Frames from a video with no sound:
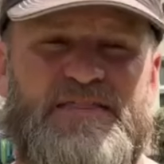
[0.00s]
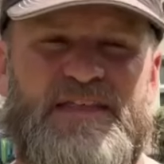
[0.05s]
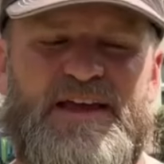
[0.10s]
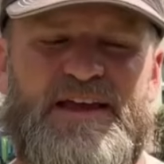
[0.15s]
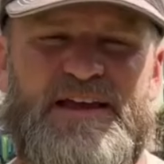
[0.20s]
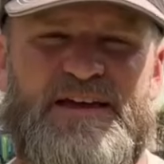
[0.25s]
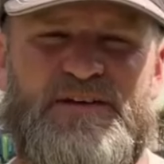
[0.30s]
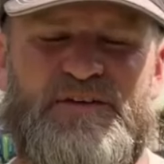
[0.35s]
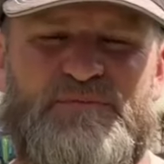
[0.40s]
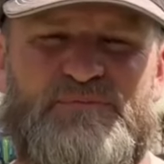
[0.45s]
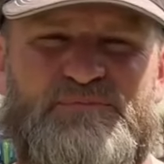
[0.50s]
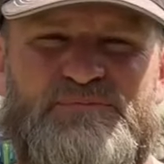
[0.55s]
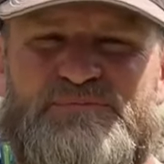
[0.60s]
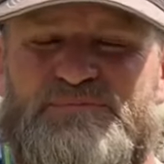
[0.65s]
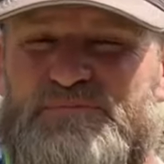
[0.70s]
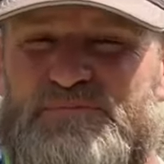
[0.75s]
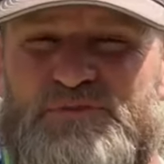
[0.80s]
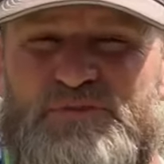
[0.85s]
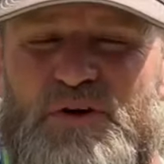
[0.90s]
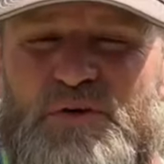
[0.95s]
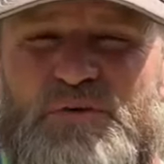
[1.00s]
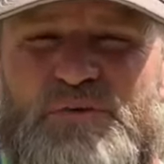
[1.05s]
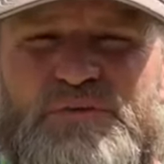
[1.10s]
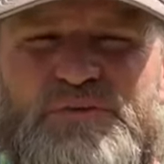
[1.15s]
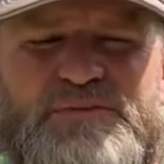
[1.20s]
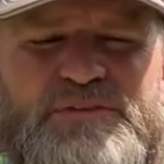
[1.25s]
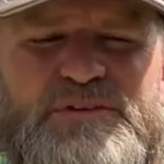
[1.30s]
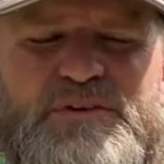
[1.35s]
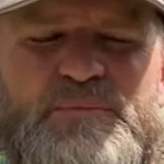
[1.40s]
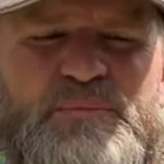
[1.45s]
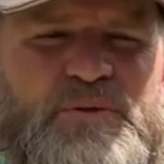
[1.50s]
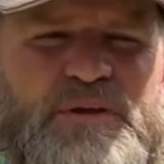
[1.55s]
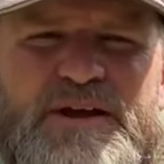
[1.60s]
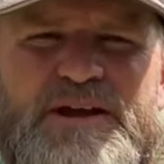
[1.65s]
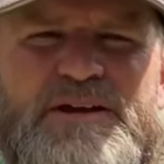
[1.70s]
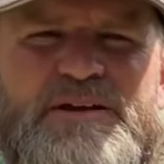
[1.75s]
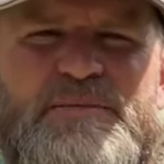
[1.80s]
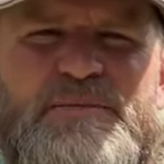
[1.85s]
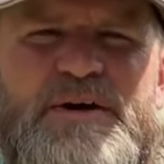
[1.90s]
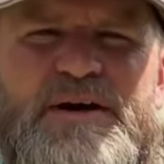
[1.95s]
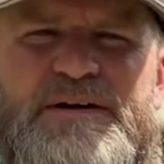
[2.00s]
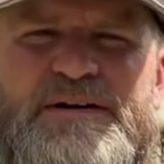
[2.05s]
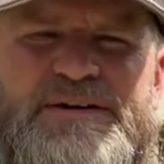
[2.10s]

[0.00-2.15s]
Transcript: they don't complain about